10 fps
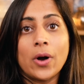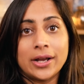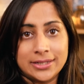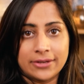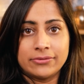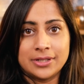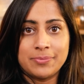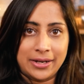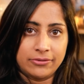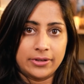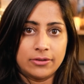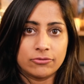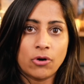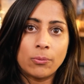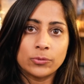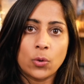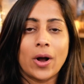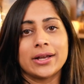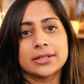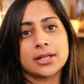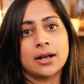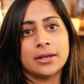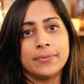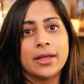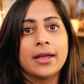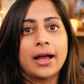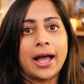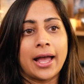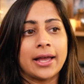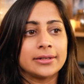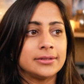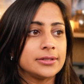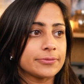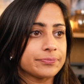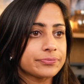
I definitely benefit from quiet time and